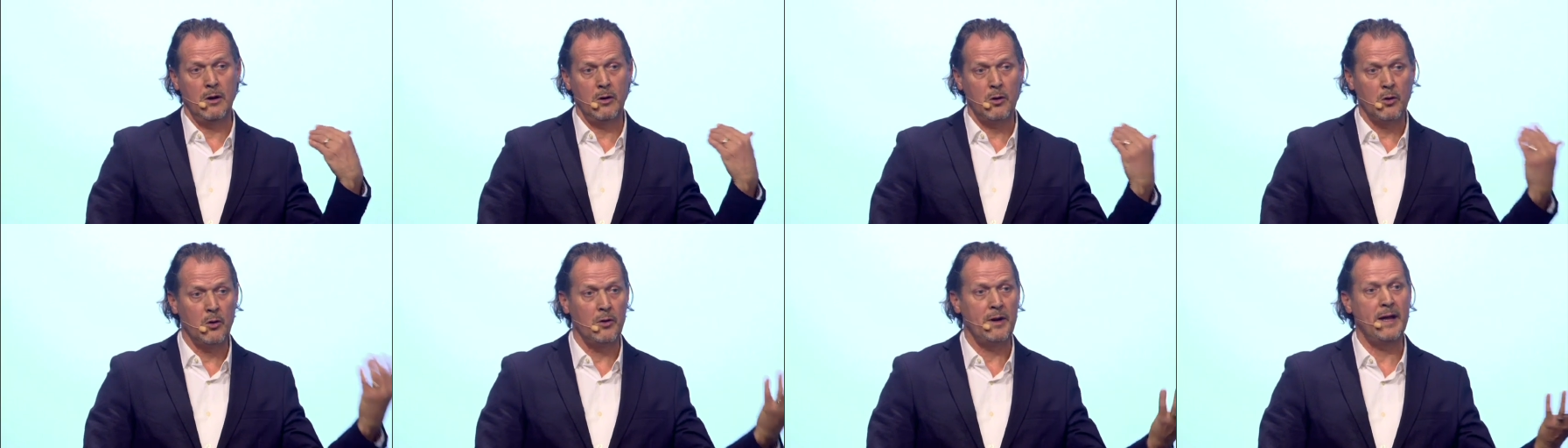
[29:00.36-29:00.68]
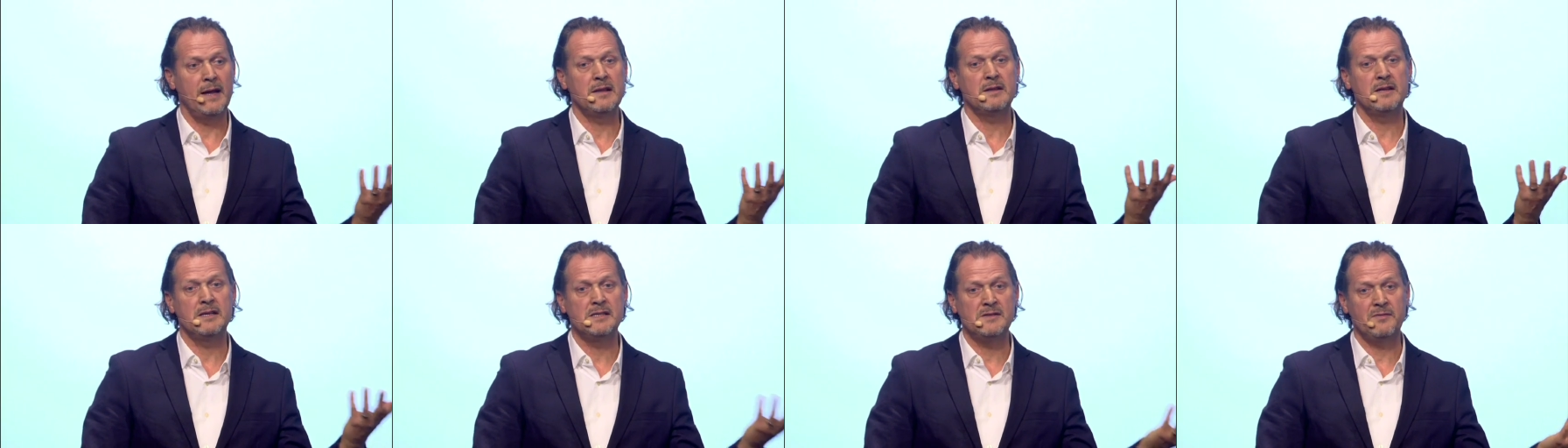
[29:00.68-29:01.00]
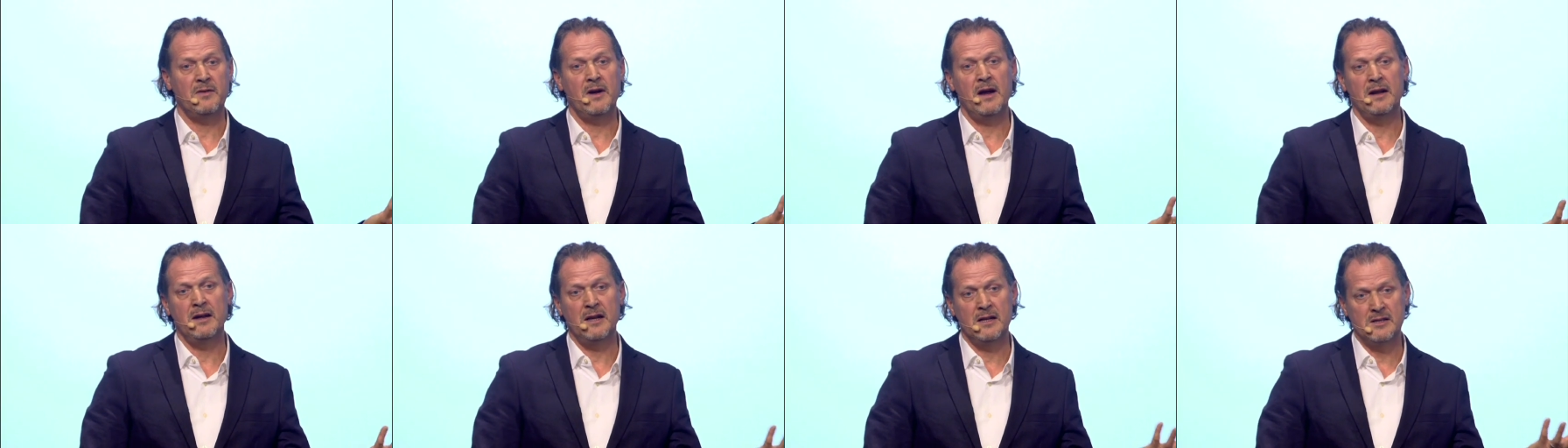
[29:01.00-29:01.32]
uh, connect its
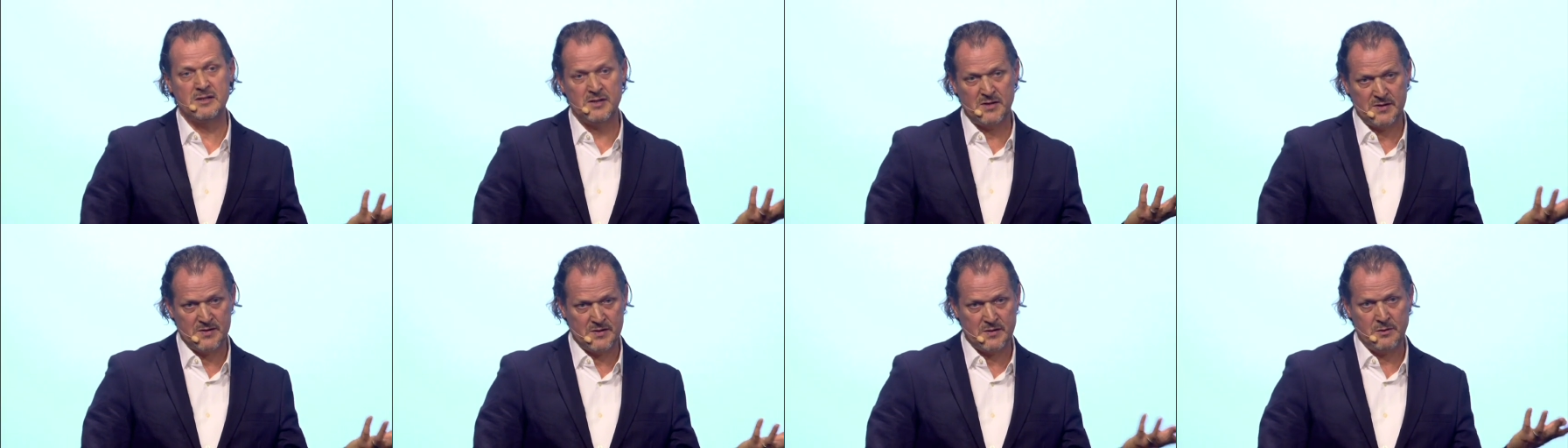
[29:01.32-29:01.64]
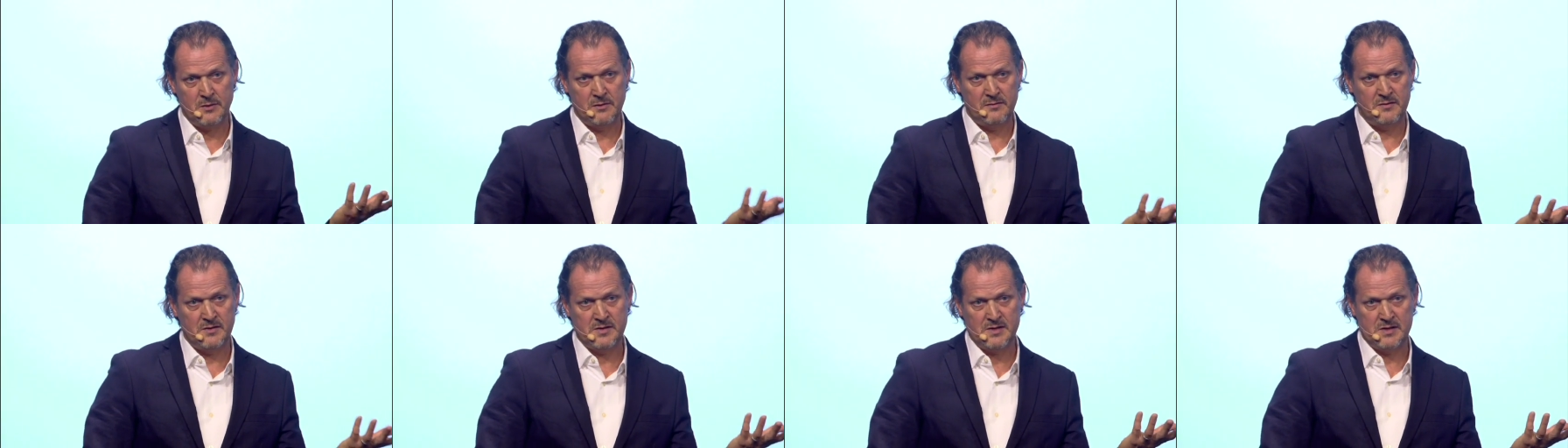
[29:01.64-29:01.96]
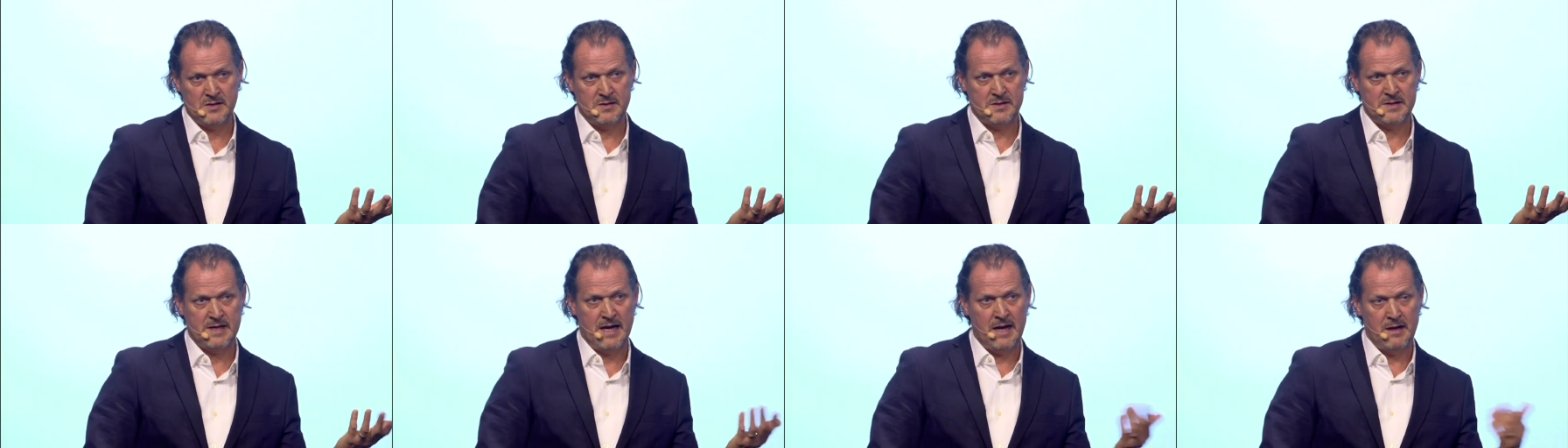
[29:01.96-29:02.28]
financial
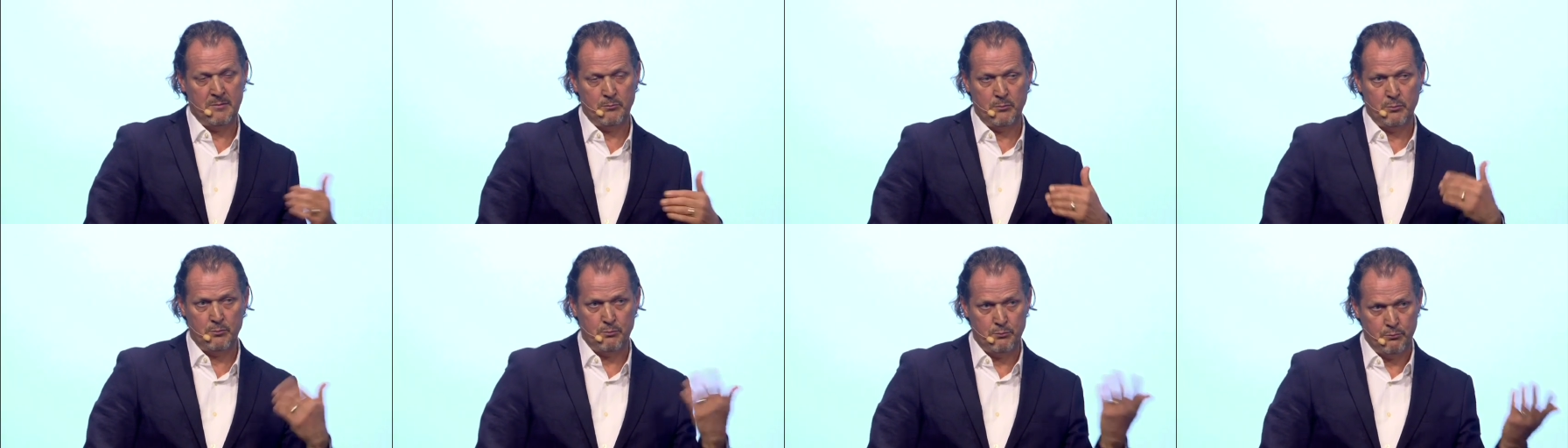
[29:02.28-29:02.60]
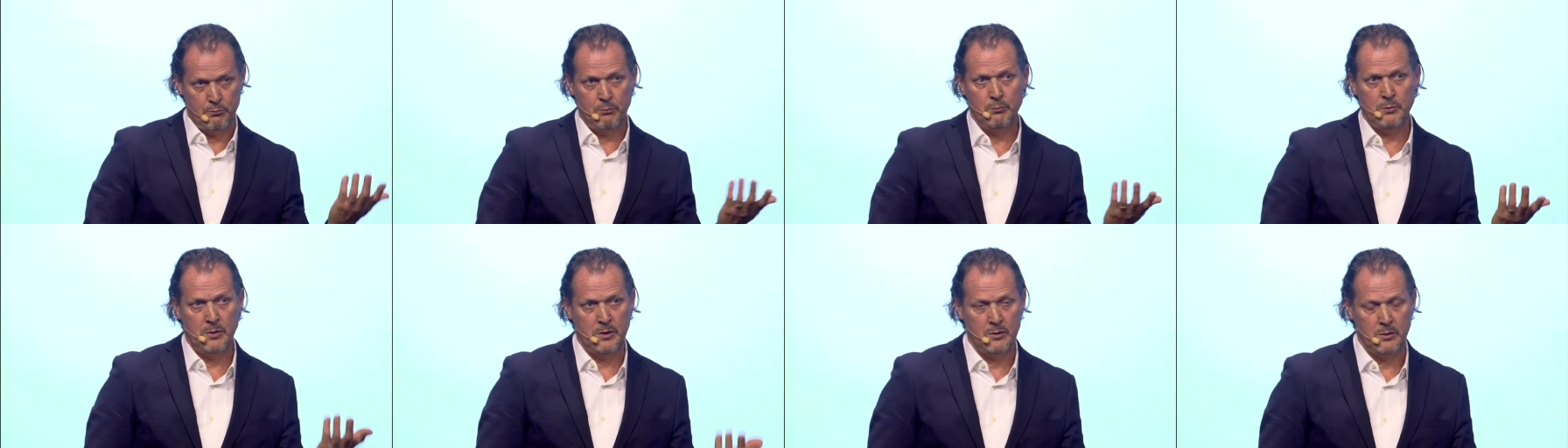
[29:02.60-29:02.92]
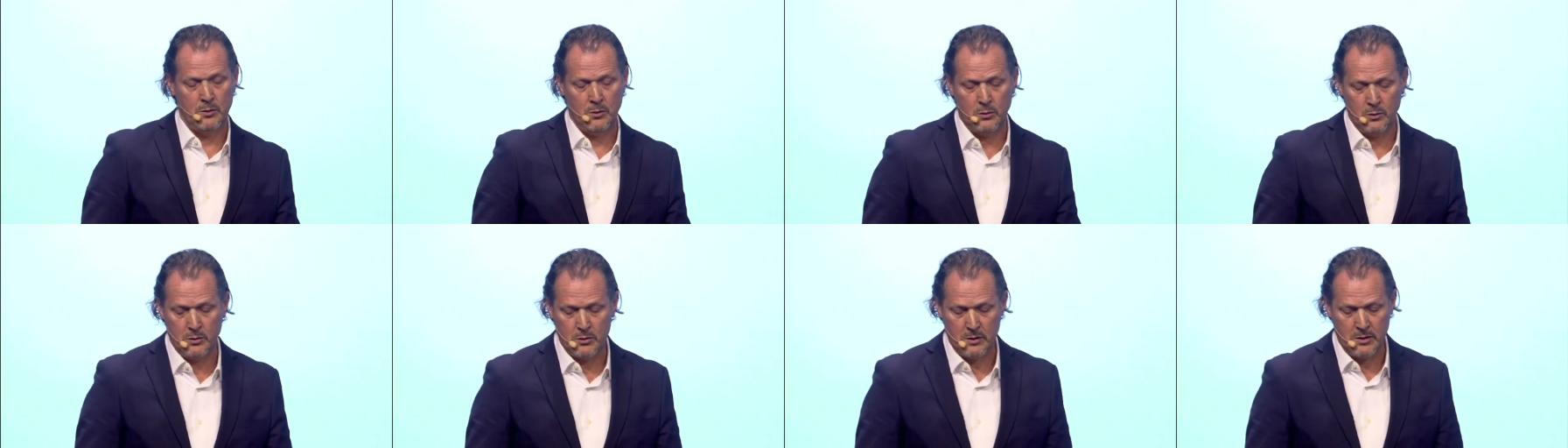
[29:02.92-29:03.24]
services and you
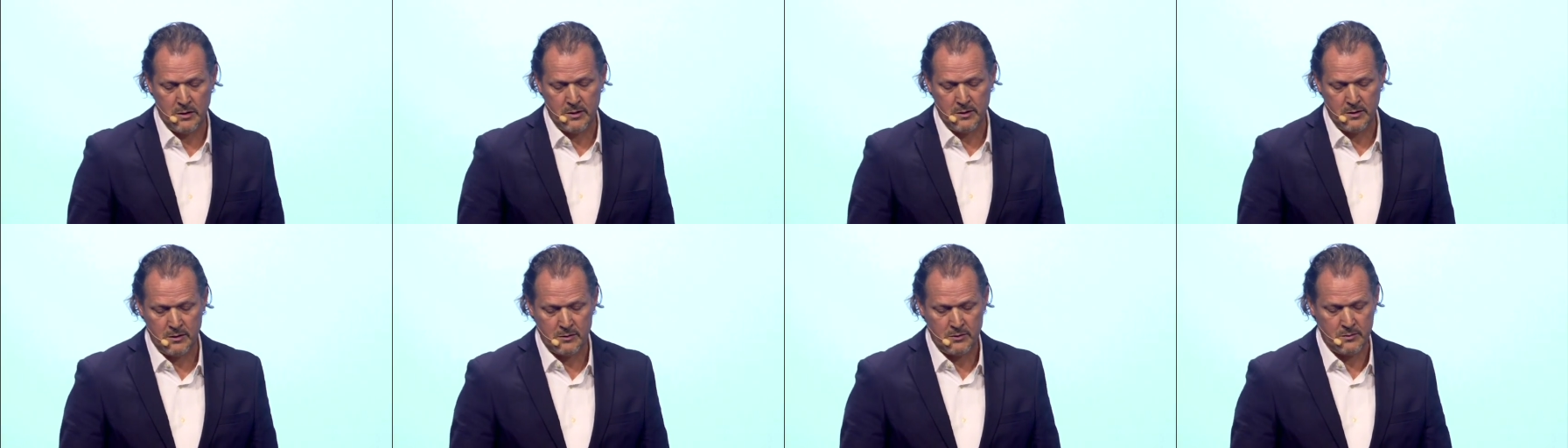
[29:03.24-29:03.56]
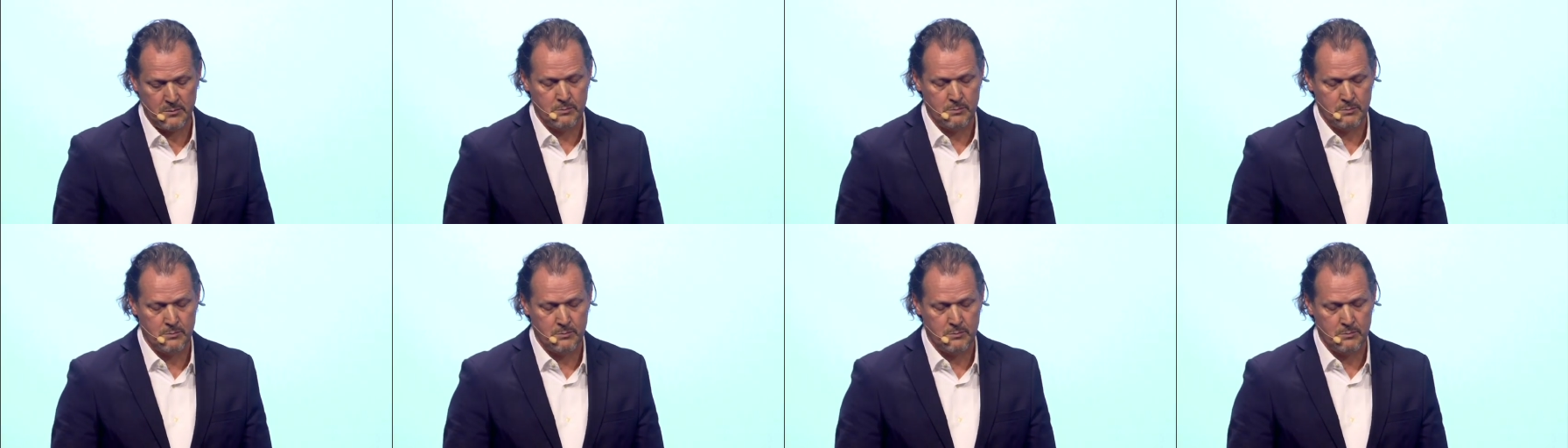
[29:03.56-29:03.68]
know, uh,